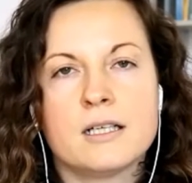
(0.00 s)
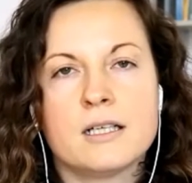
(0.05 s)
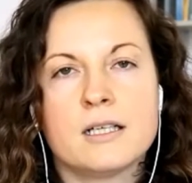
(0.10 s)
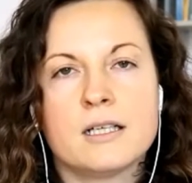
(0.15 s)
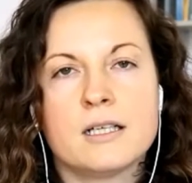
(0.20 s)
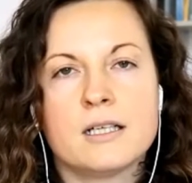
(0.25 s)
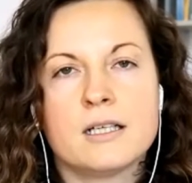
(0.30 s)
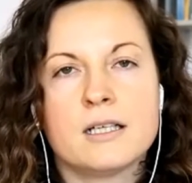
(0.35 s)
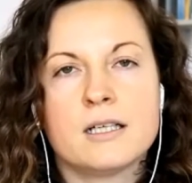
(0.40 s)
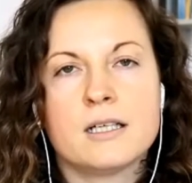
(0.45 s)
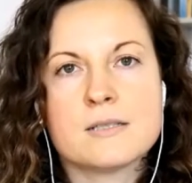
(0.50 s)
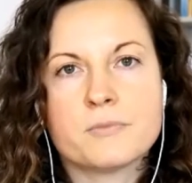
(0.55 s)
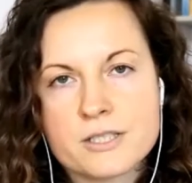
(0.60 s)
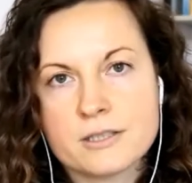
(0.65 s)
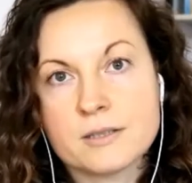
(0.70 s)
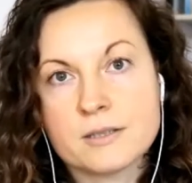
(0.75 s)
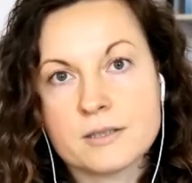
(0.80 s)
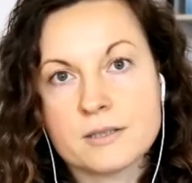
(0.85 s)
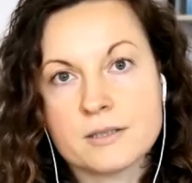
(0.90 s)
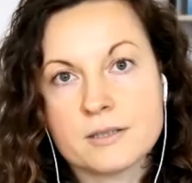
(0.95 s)
uh,
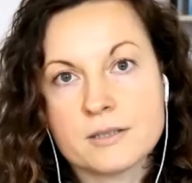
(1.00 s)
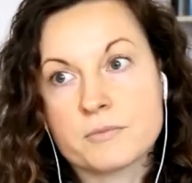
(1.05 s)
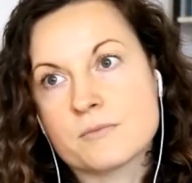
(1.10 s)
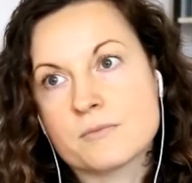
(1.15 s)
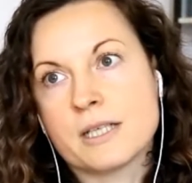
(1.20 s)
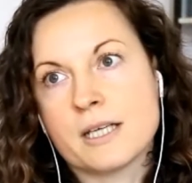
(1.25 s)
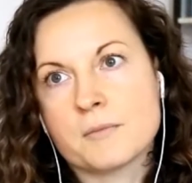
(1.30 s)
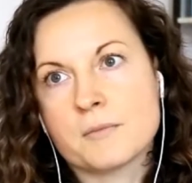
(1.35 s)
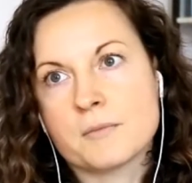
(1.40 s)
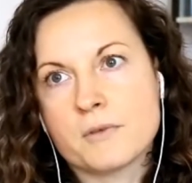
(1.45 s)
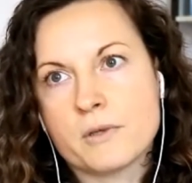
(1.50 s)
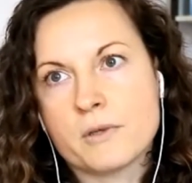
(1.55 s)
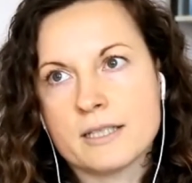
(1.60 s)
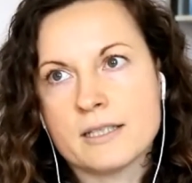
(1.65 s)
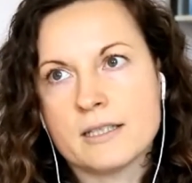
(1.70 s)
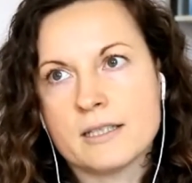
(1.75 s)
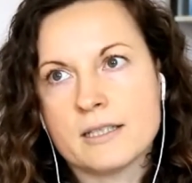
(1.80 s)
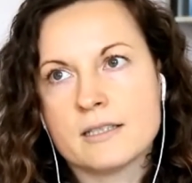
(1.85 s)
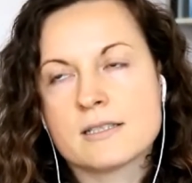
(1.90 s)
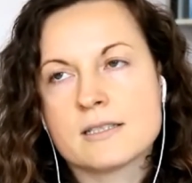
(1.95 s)
depression. Depression became
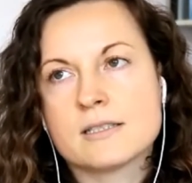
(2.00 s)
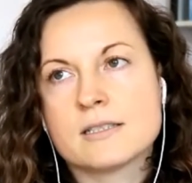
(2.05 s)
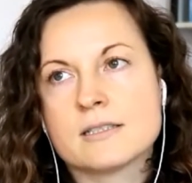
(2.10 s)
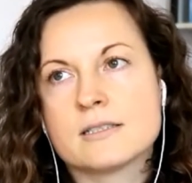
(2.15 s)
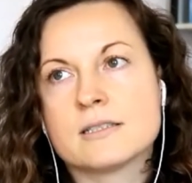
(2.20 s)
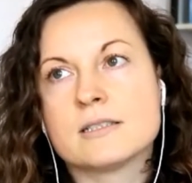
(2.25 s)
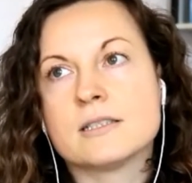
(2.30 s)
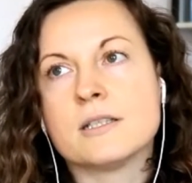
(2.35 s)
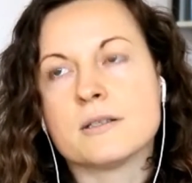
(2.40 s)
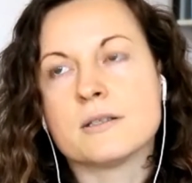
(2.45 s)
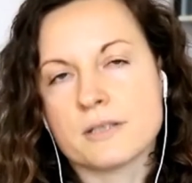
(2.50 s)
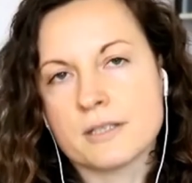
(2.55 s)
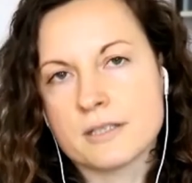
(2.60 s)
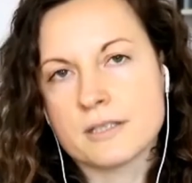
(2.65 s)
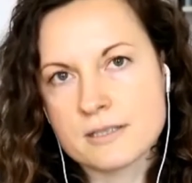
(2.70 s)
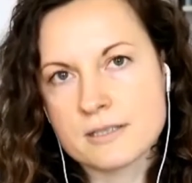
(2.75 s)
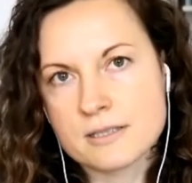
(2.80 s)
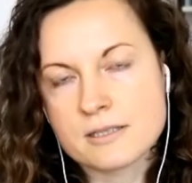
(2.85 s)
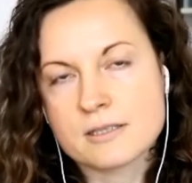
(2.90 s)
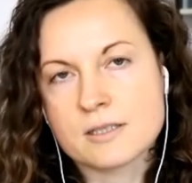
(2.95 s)
quite
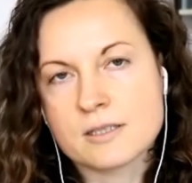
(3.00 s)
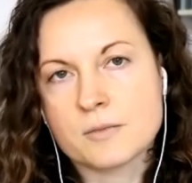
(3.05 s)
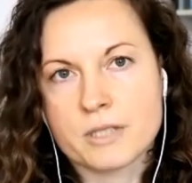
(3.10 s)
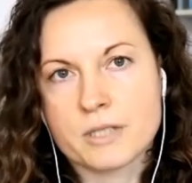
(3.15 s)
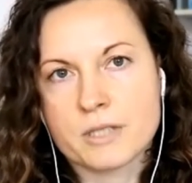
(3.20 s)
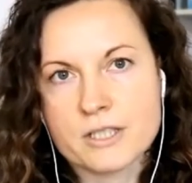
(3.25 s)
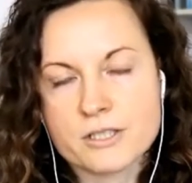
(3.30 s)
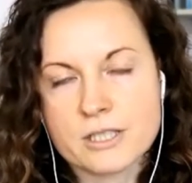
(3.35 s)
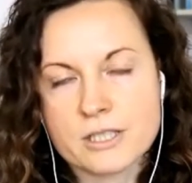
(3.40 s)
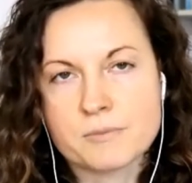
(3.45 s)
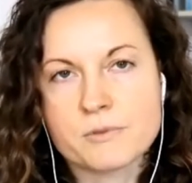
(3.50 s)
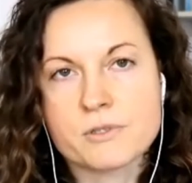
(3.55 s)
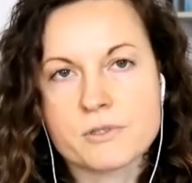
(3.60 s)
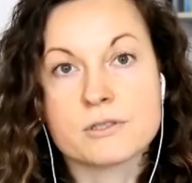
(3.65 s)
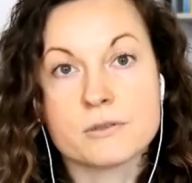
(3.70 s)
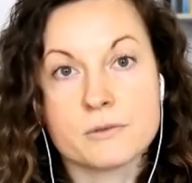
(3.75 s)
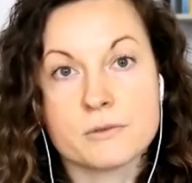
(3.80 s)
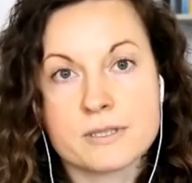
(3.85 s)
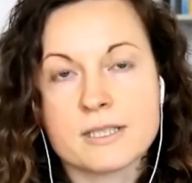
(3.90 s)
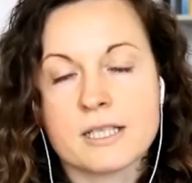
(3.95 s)
serious depression, up
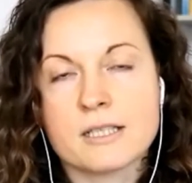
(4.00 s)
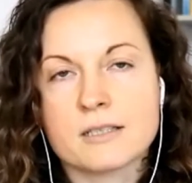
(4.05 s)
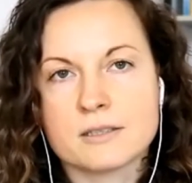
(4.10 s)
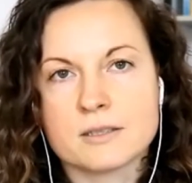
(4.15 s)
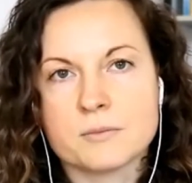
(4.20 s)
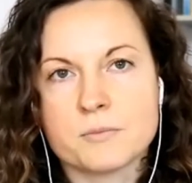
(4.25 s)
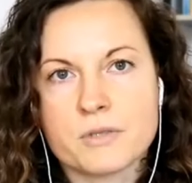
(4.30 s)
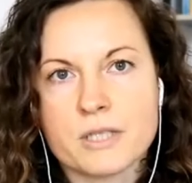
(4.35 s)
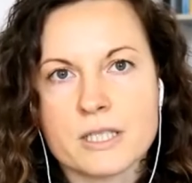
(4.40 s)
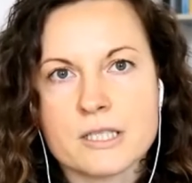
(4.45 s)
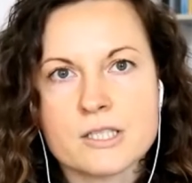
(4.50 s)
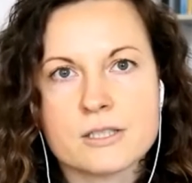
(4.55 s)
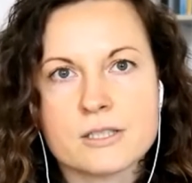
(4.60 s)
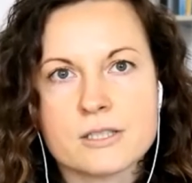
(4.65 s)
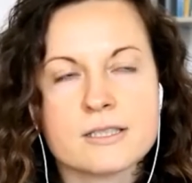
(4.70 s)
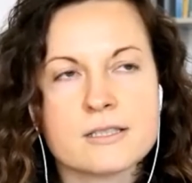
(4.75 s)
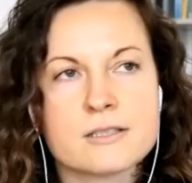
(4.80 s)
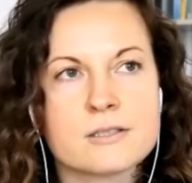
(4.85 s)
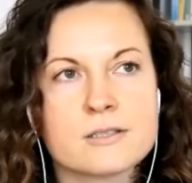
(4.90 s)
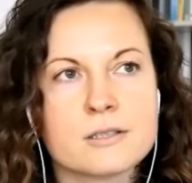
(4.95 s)
to suicidal
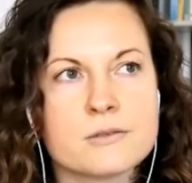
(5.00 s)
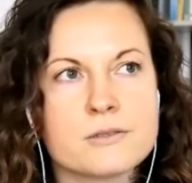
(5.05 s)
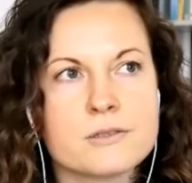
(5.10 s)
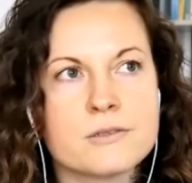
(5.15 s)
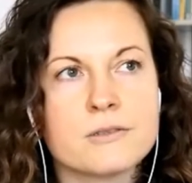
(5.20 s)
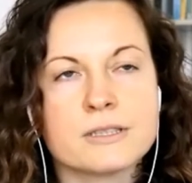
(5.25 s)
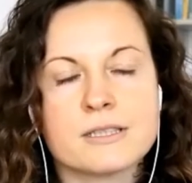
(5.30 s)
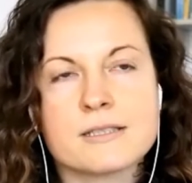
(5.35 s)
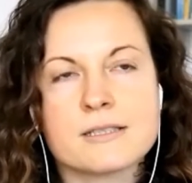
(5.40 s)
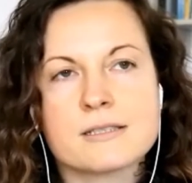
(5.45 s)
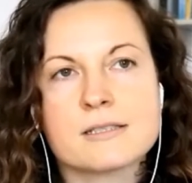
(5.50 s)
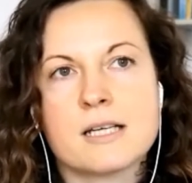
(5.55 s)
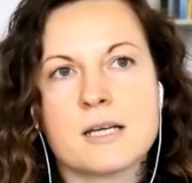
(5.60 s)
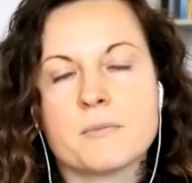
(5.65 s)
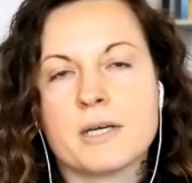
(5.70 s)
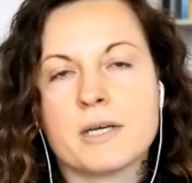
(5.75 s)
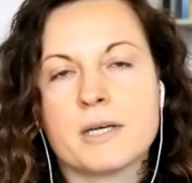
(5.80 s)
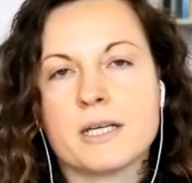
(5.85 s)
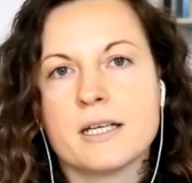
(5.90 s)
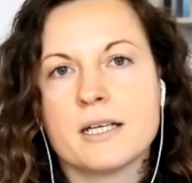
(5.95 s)
depression. And so during this
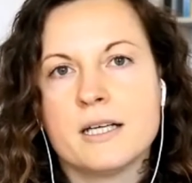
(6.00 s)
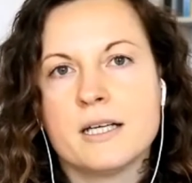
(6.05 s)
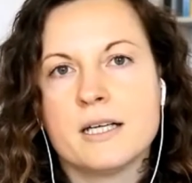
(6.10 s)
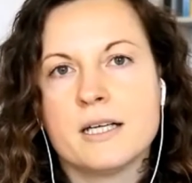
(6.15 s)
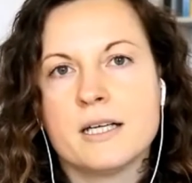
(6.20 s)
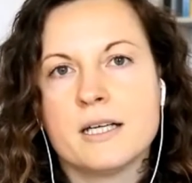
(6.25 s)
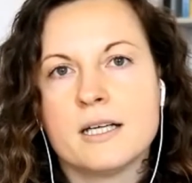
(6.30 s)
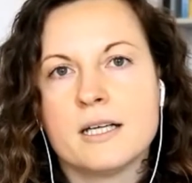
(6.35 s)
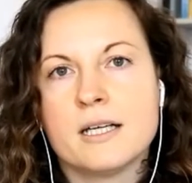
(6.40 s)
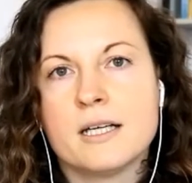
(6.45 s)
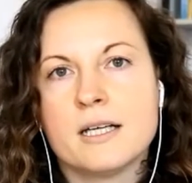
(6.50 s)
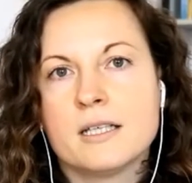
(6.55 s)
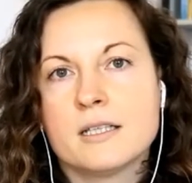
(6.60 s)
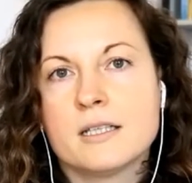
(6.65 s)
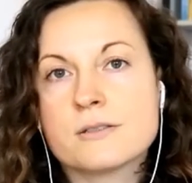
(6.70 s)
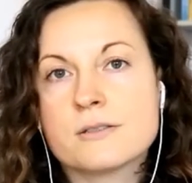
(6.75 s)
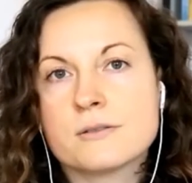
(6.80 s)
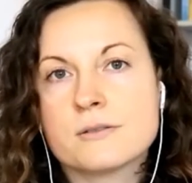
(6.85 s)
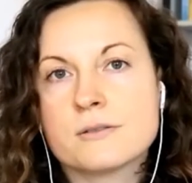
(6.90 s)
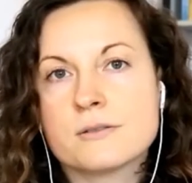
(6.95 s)
time, I
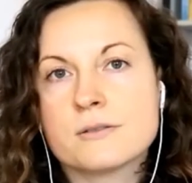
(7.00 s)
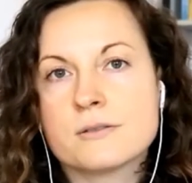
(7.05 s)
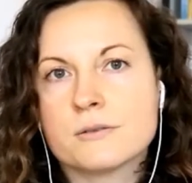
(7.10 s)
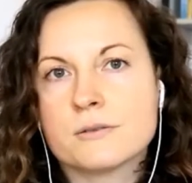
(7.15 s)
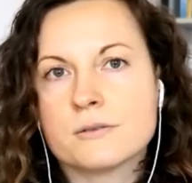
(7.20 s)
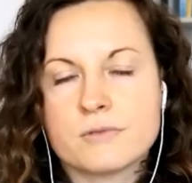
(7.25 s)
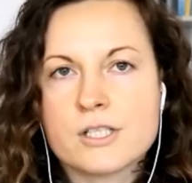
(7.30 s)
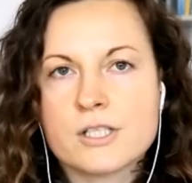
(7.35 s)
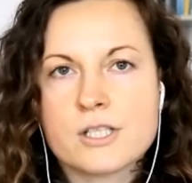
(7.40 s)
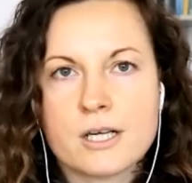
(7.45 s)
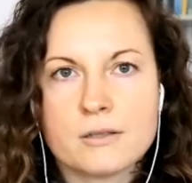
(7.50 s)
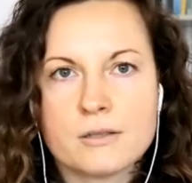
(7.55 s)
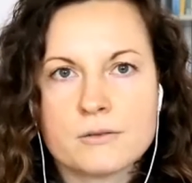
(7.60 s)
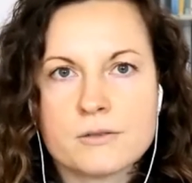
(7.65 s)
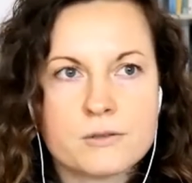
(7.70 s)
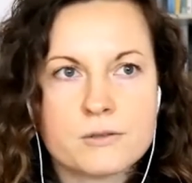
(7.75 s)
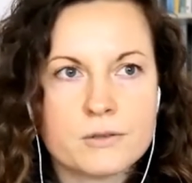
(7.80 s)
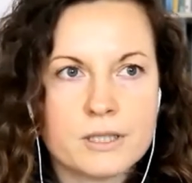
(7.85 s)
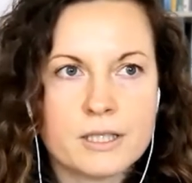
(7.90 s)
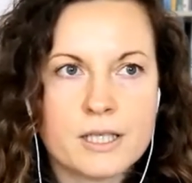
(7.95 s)
tried to to reach
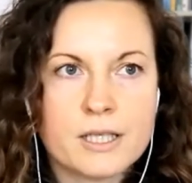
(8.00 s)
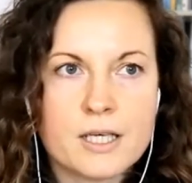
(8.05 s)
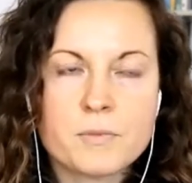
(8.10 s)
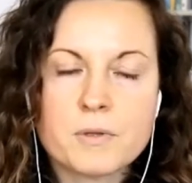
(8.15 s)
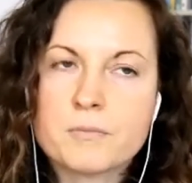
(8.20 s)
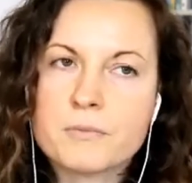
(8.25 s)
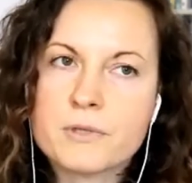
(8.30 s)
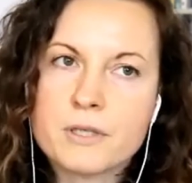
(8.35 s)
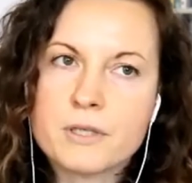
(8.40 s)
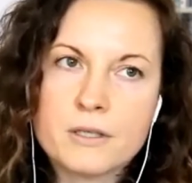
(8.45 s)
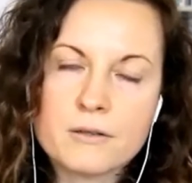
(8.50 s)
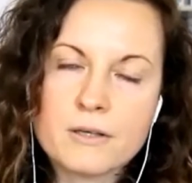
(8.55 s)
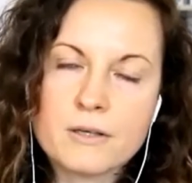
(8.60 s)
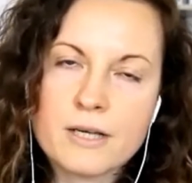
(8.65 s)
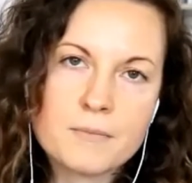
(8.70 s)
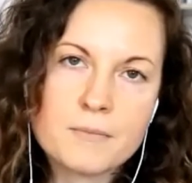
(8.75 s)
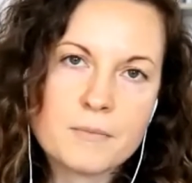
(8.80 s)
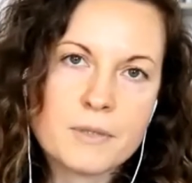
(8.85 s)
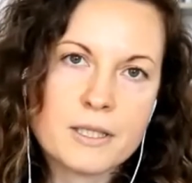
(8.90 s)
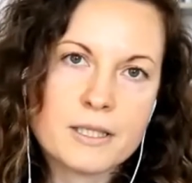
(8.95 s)
out to an EAP
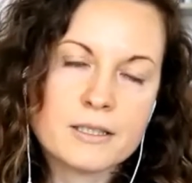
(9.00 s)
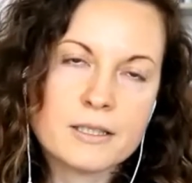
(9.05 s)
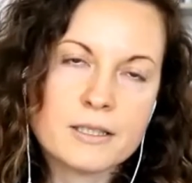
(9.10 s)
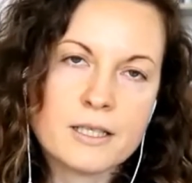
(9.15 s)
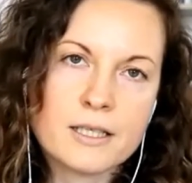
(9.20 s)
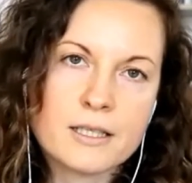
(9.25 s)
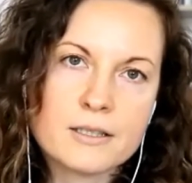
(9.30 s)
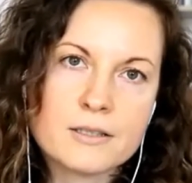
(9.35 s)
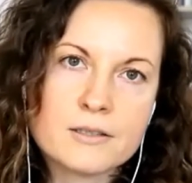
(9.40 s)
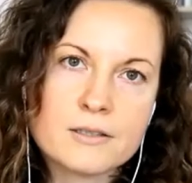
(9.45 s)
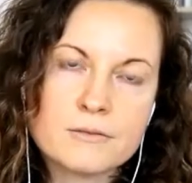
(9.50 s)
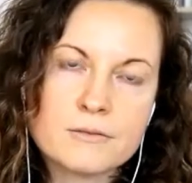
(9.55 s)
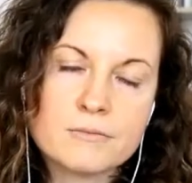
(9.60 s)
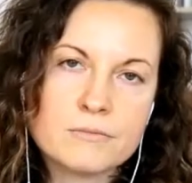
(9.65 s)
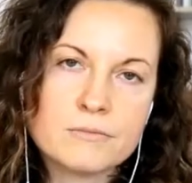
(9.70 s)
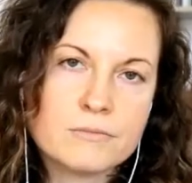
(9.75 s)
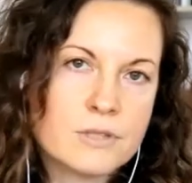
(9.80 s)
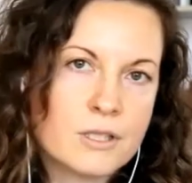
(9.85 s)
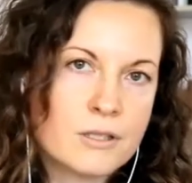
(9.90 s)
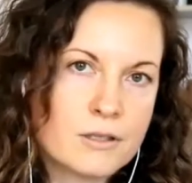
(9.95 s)
program. I, I
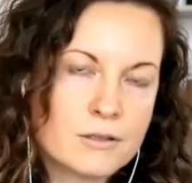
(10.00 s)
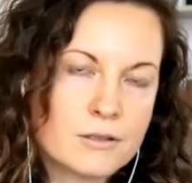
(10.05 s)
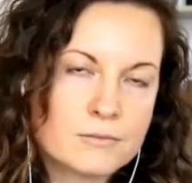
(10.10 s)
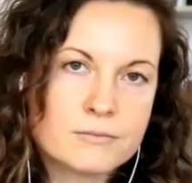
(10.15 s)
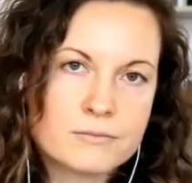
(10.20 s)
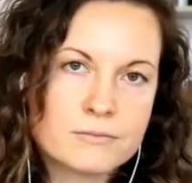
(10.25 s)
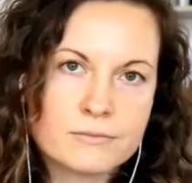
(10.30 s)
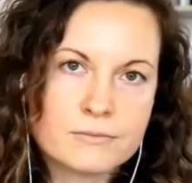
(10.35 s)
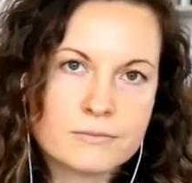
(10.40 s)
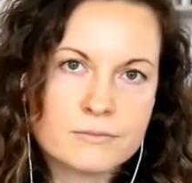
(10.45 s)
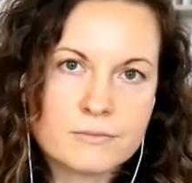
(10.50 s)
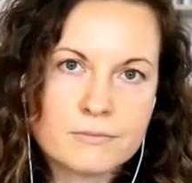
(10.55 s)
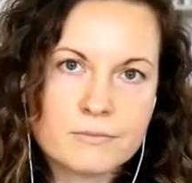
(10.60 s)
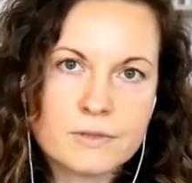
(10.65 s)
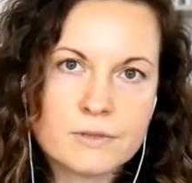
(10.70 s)
you know,